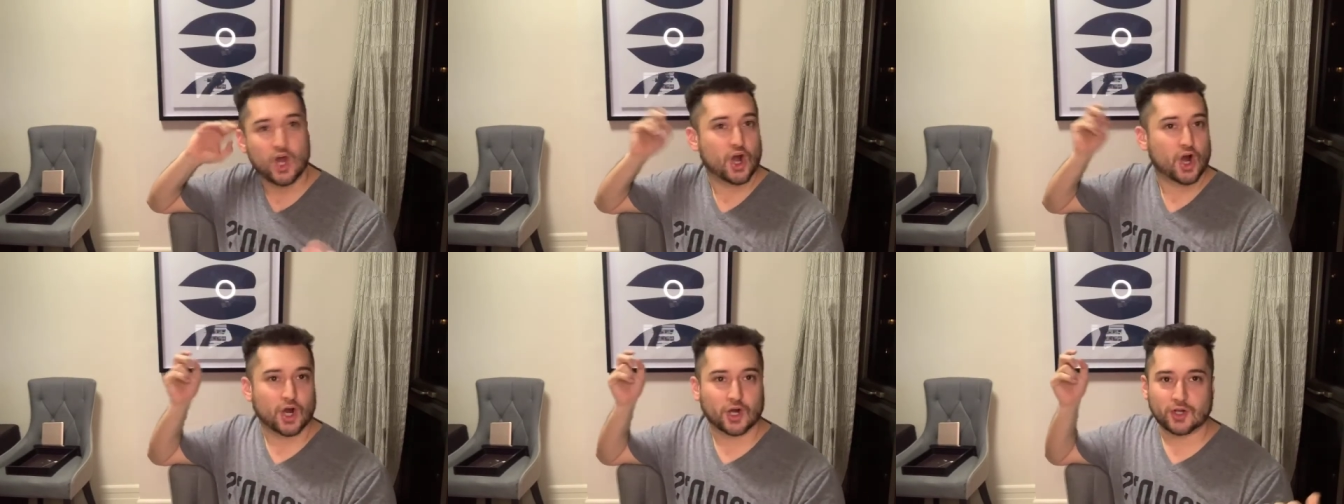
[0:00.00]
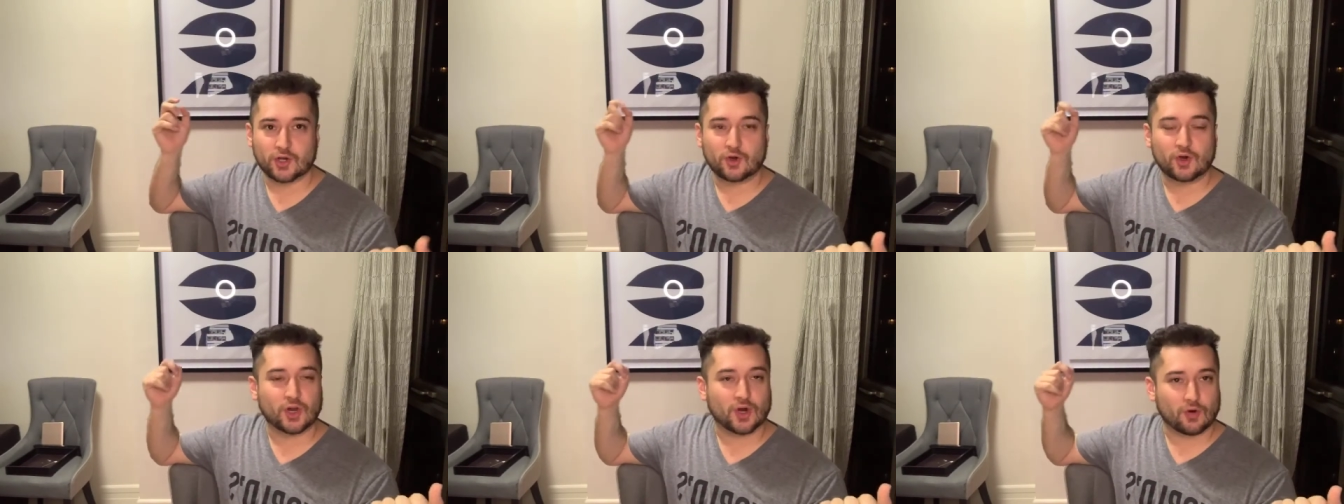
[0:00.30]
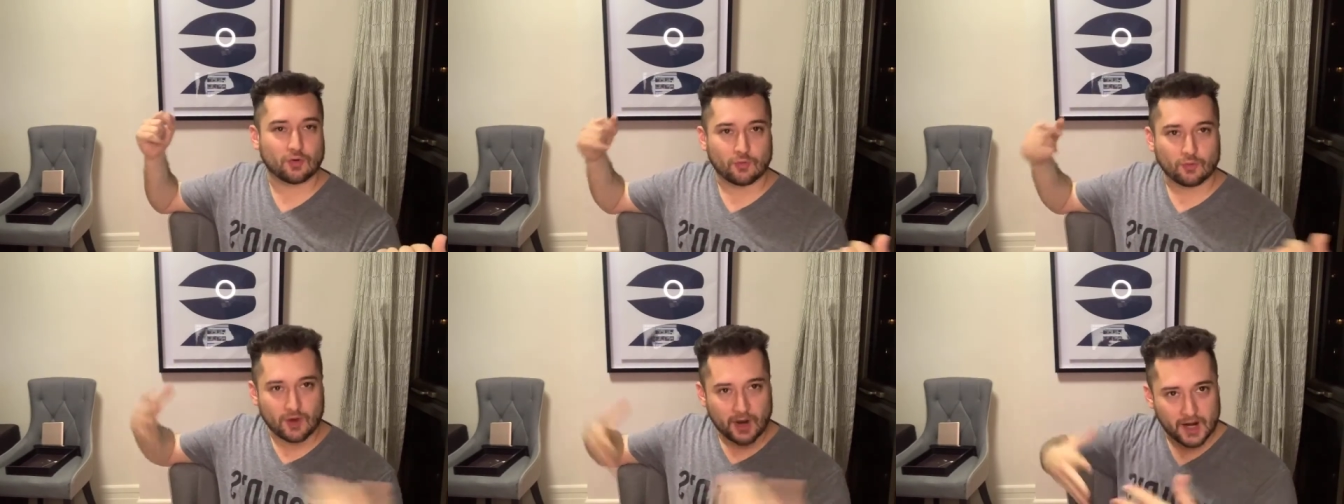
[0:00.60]
are you going
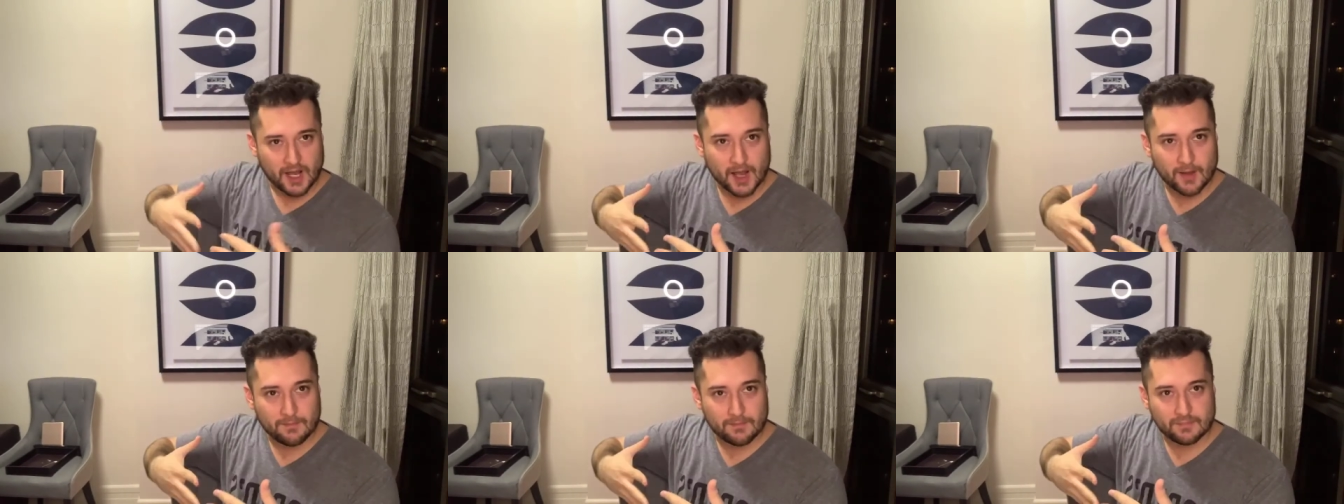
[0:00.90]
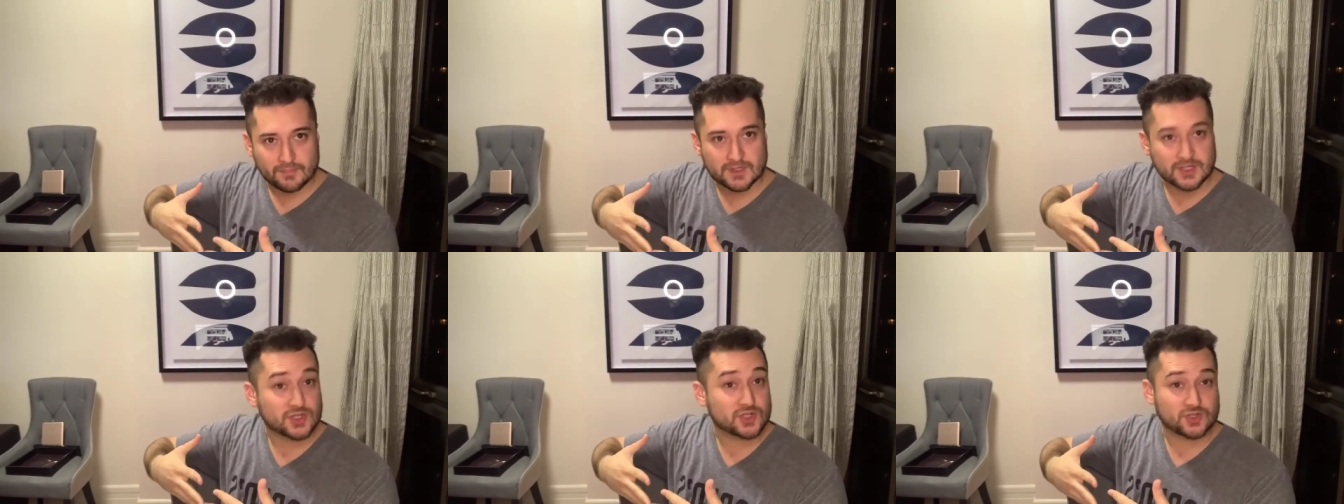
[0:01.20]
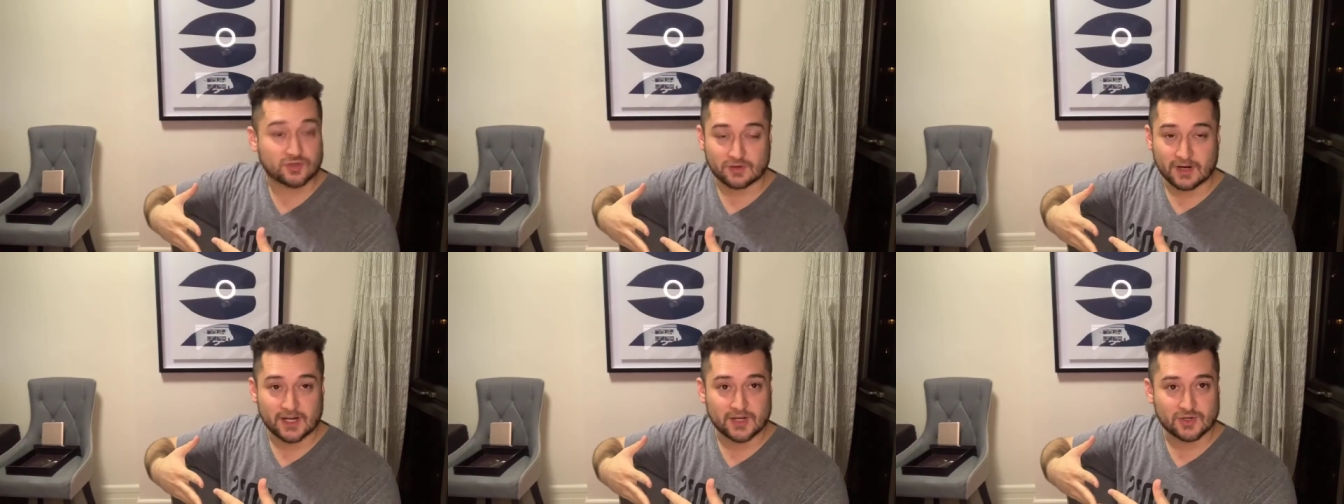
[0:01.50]
to run up to
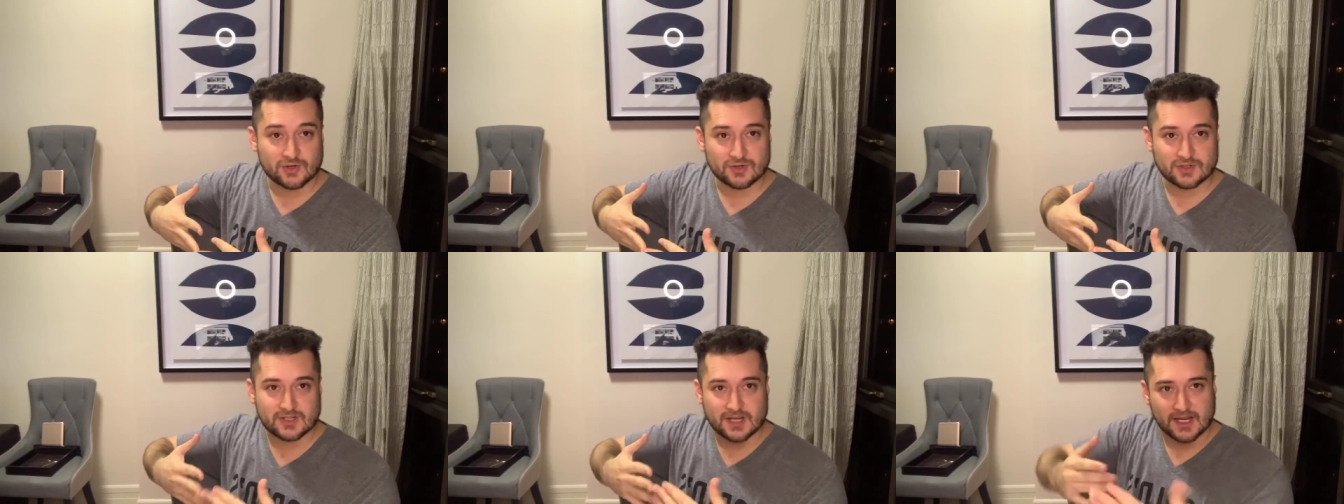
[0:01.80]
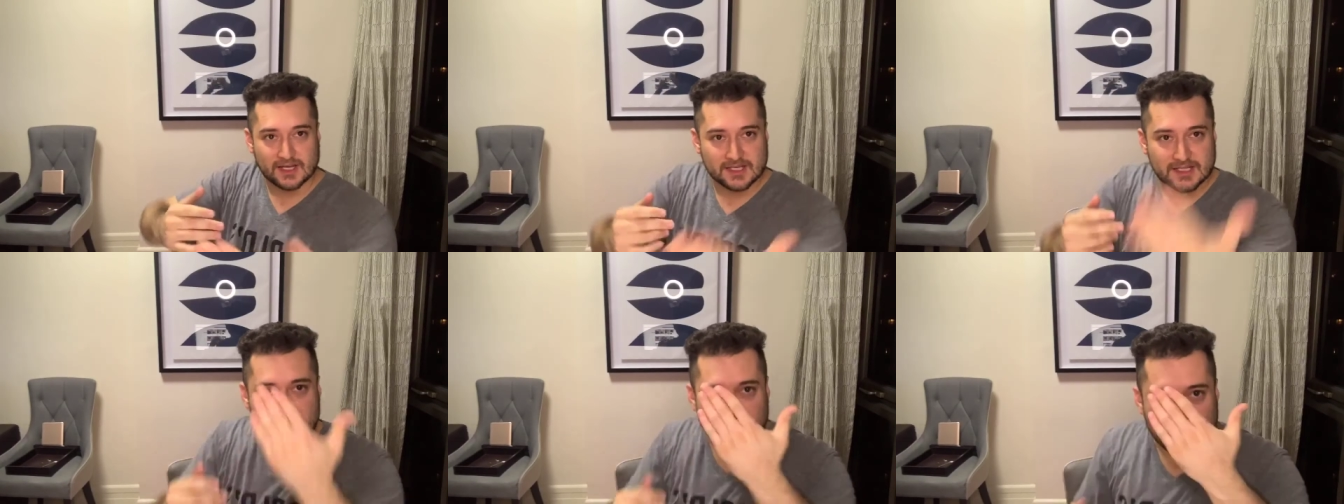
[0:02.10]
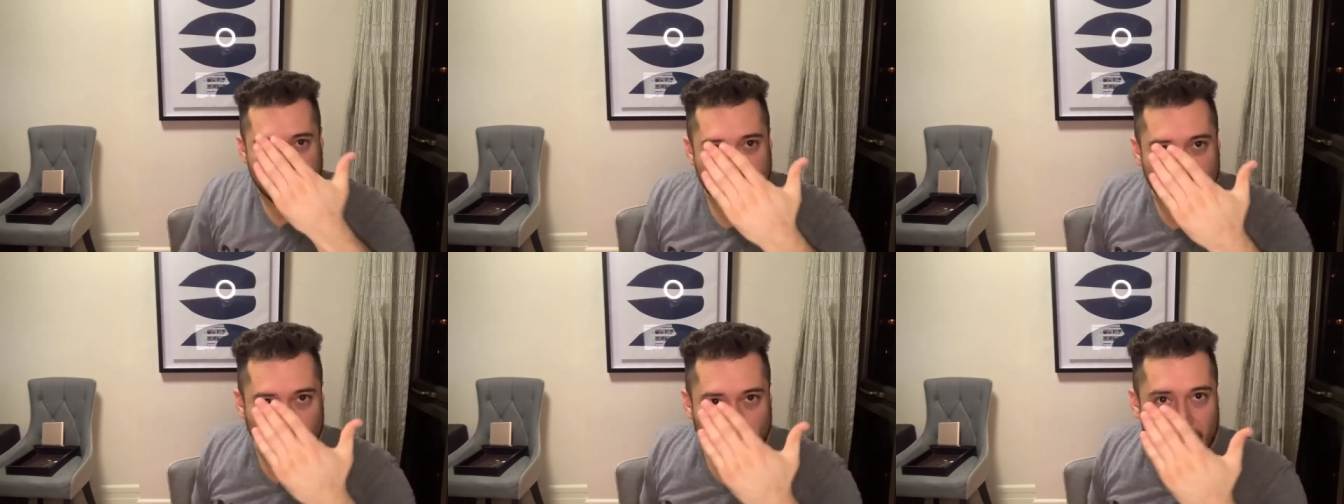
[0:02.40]
strangers and
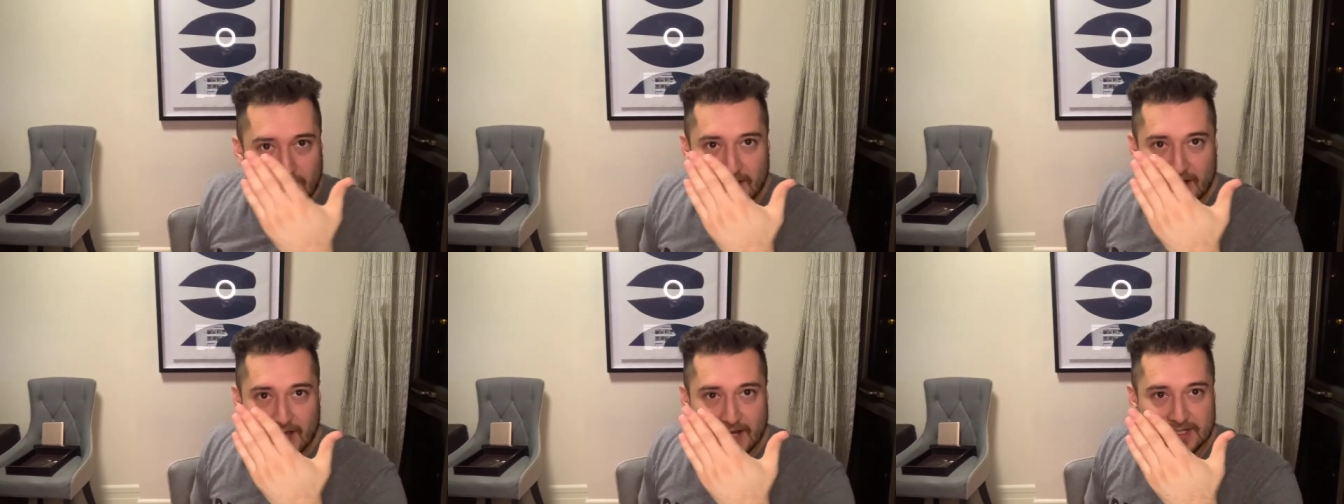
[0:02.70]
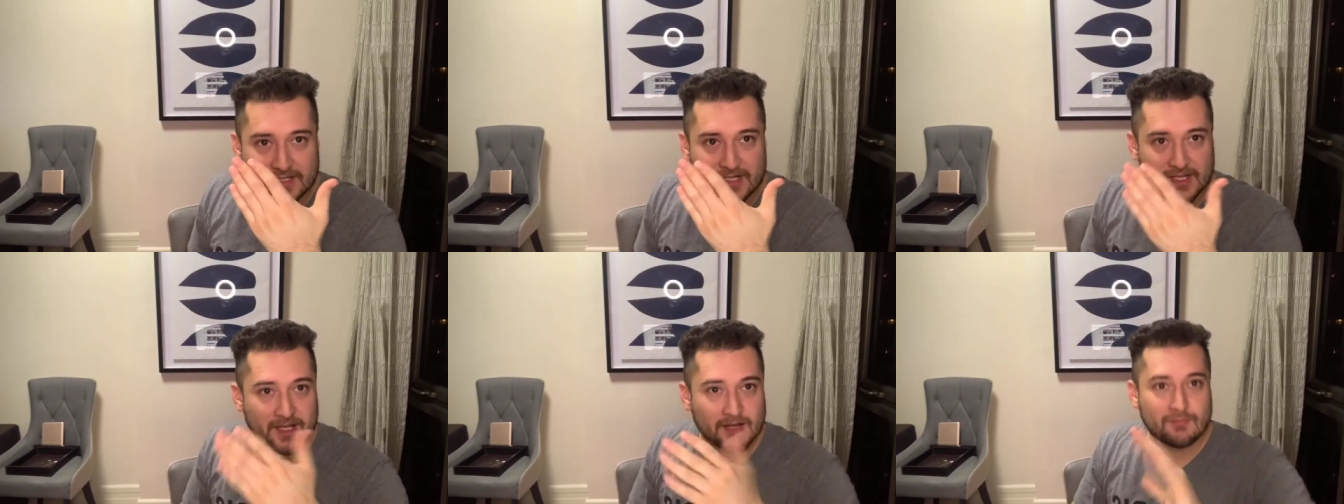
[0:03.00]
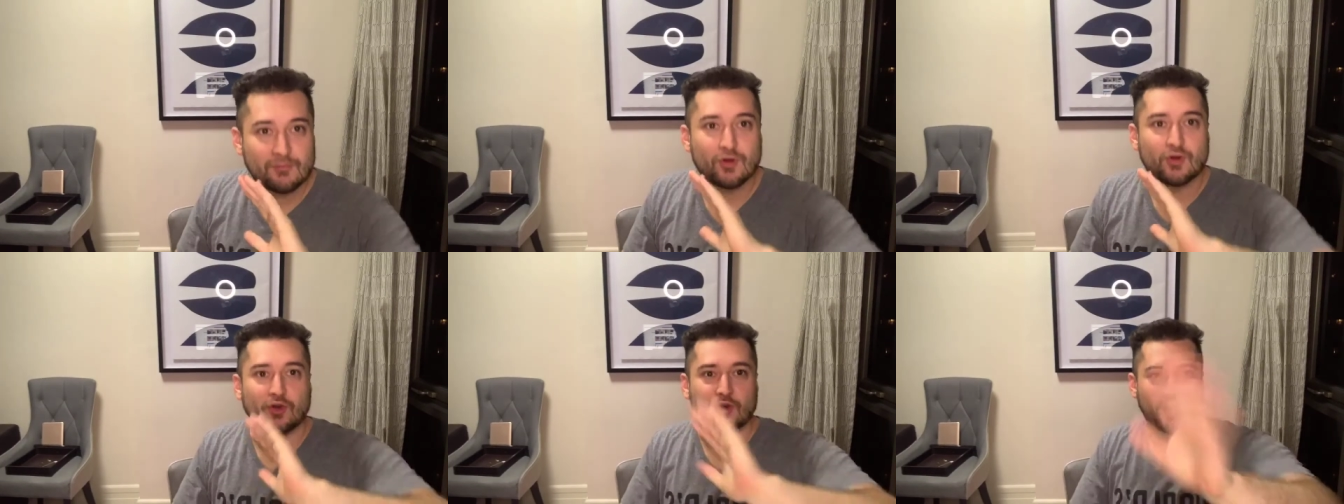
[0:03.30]
stand right next to them?